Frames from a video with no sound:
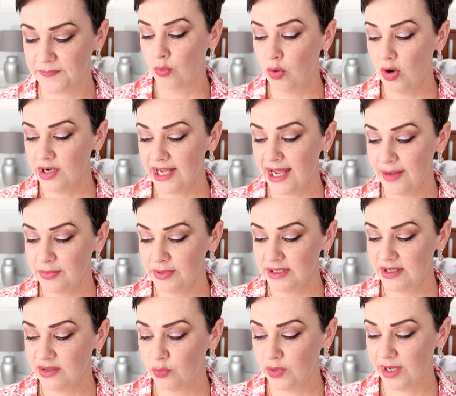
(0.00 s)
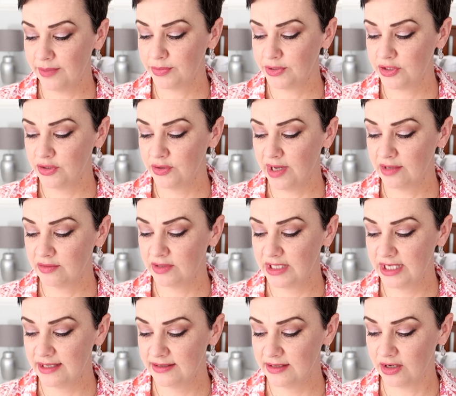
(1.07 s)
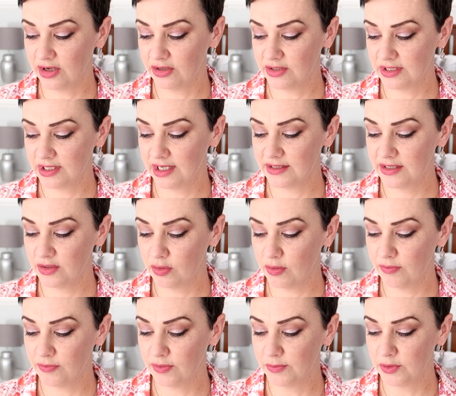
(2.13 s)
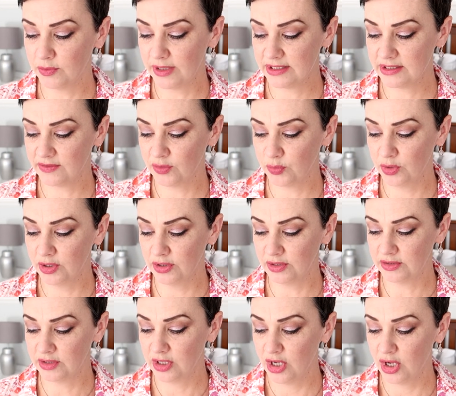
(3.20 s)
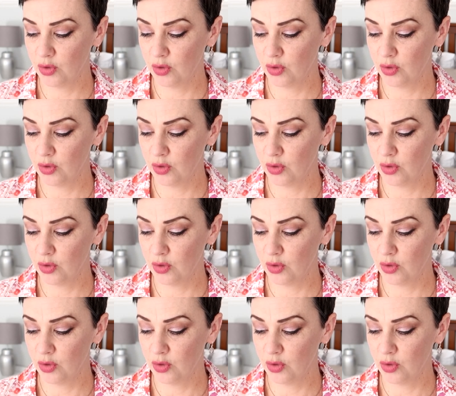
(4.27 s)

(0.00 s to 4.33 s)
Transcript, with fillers: What happened in Weep 200 years ago to cut it off from the rest of the world?